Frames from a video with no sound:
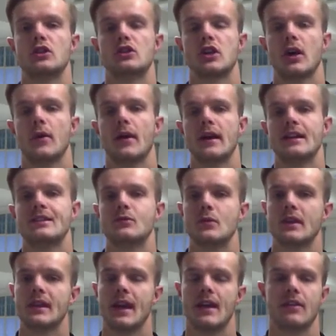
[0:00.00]
So as we
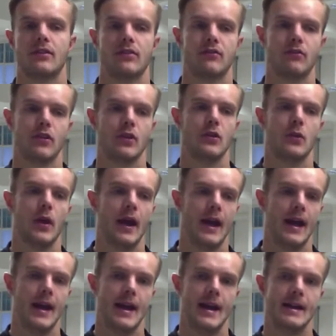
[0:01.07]
get through
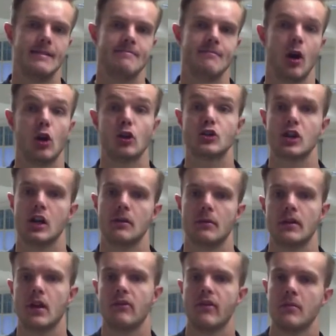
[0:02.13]

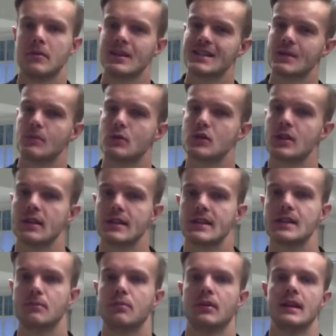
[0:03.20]
October, November, December, we're starting to
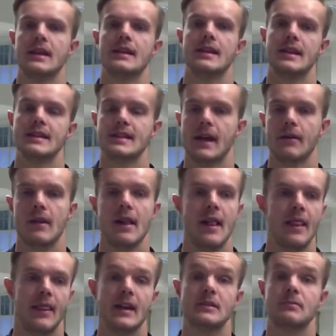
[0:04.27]
deplete this. Now,
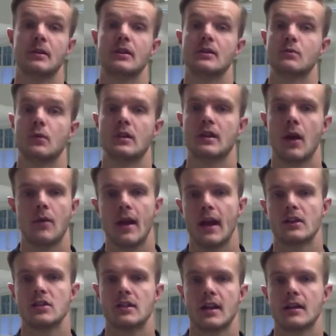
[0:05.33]
that's because we don't
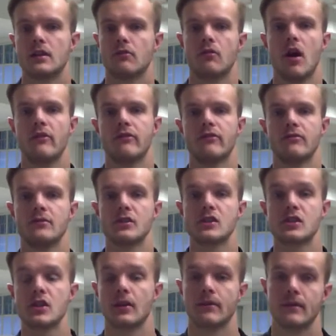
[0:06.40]
actually then derive it from the
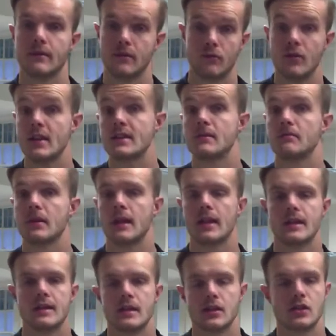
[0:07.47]
sun. The reason being
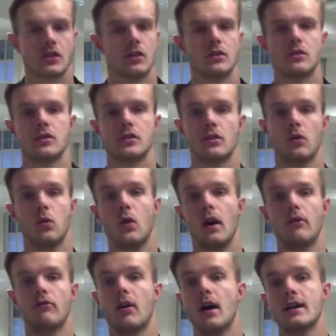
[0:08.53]
is that the sun doesn't
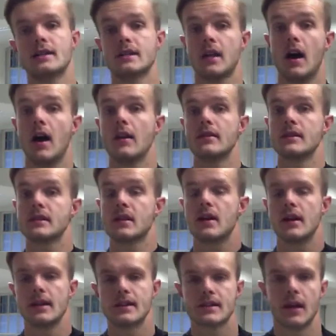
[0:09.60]
quite rise as high in the
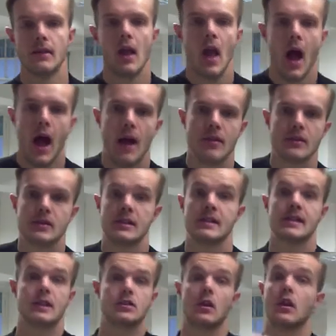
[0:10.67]
sky. So the sun is
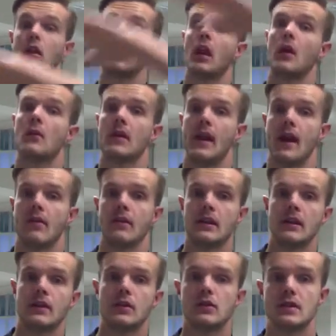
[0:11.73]
actually a lot lower now than
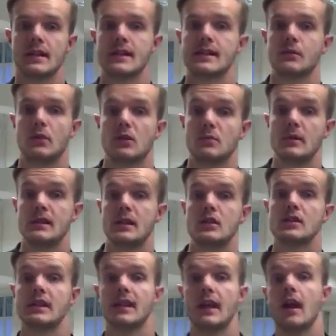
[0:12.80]
it usually is, which means it
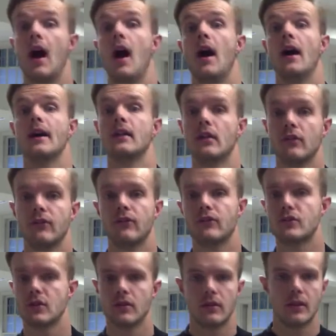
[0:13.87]
doesn't get high enough
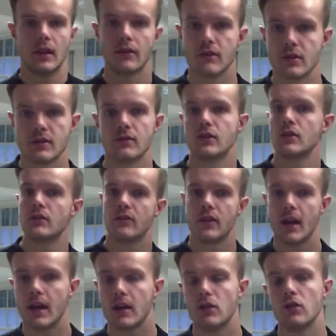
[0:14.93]
to give us
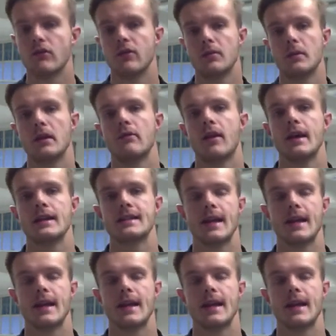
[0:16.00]
UVA and UVB rays.